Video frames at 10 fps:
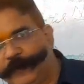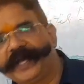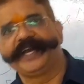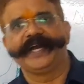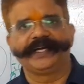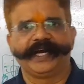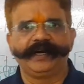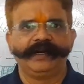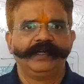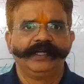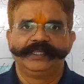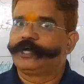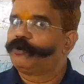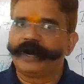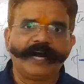be created,
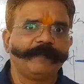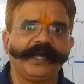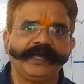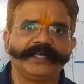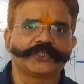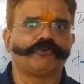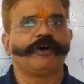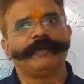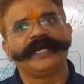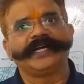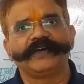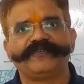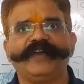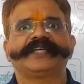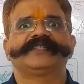there will not be strong magnetic
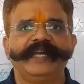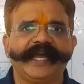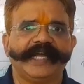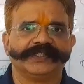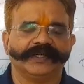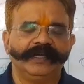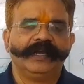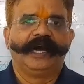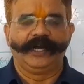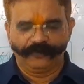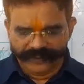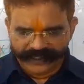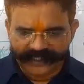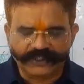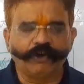flux leakage, and once
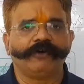there is